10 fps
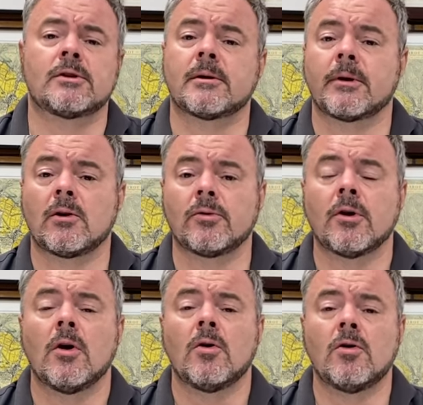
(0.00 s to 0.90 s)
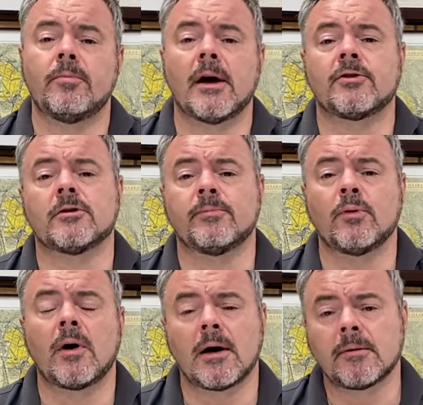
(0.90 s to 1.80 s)
was somebody called Hubert de
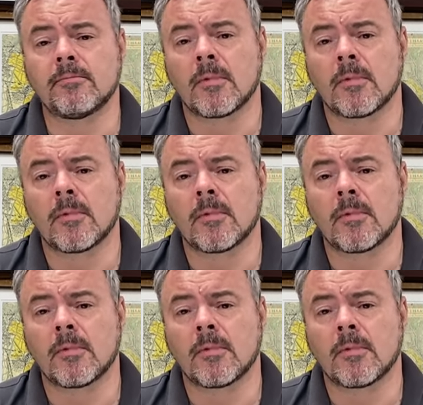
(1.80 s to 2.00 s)
Bouard.